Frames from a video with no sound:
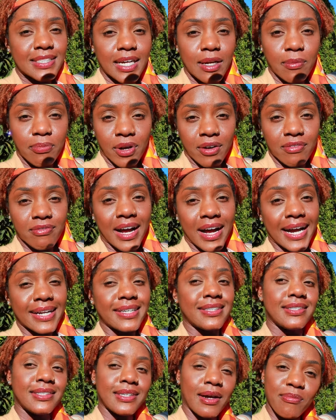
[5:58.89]
did
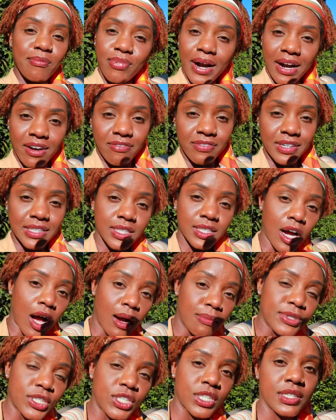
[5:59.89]
provide some breakfast
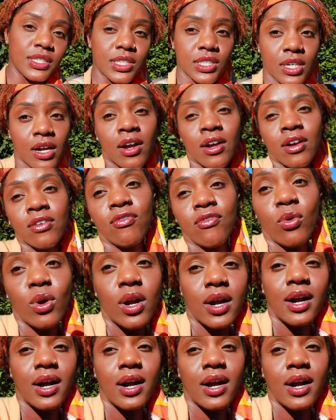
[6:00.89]
options for